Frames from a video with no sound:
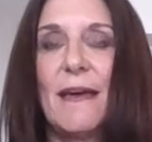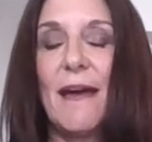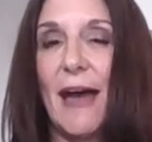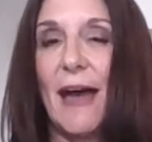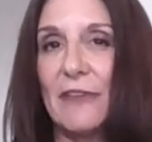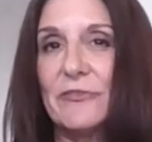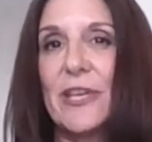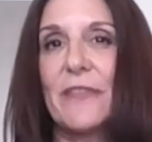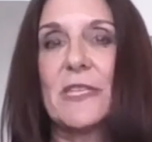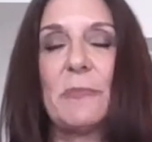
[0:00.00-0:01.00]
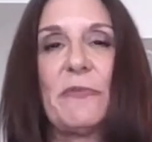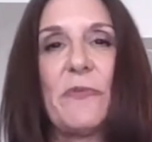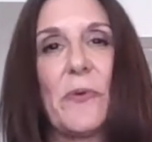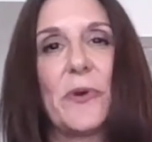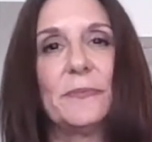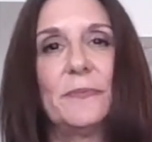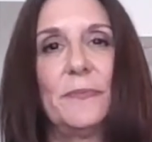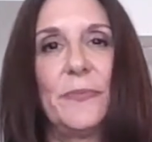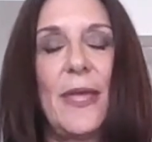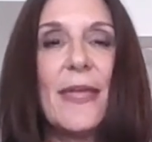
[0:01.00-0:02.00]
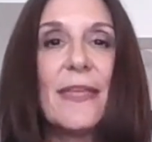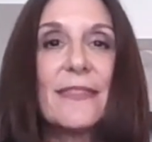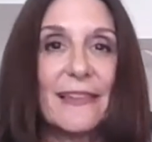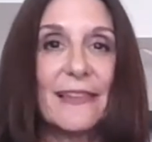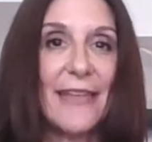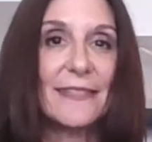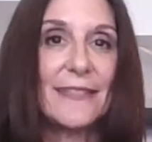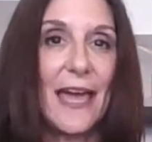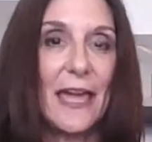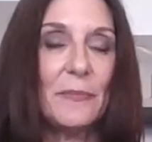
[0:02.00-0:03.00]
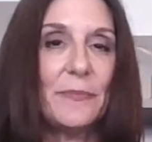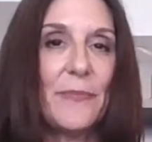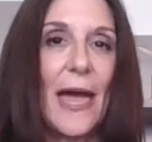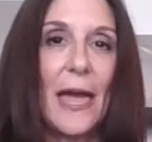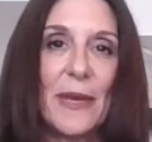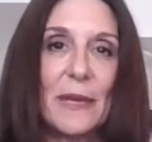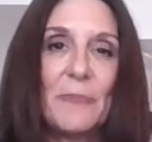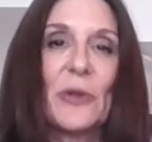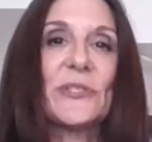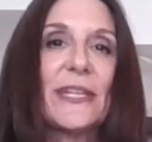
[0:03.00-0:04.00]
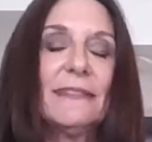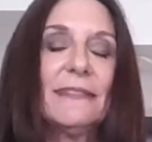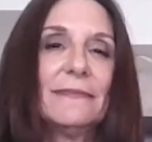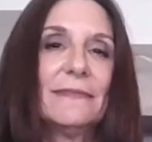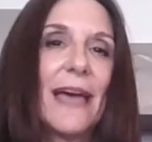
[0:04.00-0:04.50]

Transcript: I've done this before. The last time I met a person,